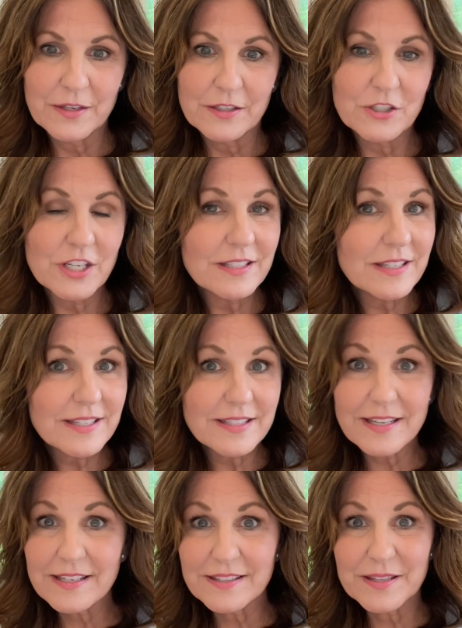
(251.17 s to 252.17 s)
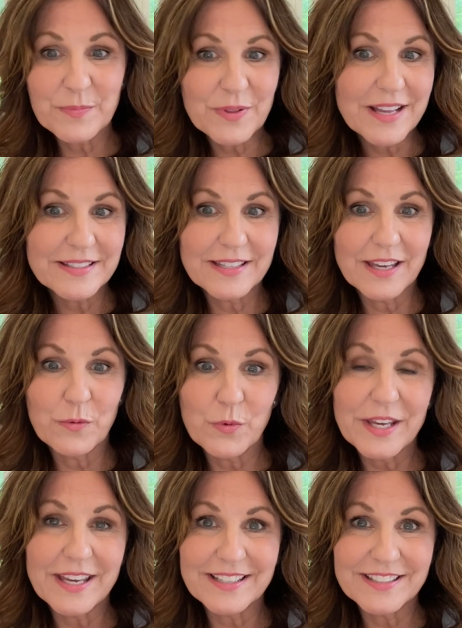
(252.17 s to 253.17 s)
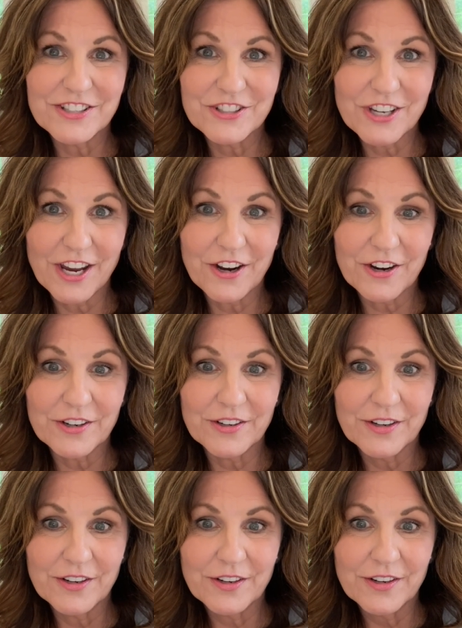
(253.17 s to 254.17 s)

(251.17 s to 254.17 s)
Jesus is the blessing we get to share.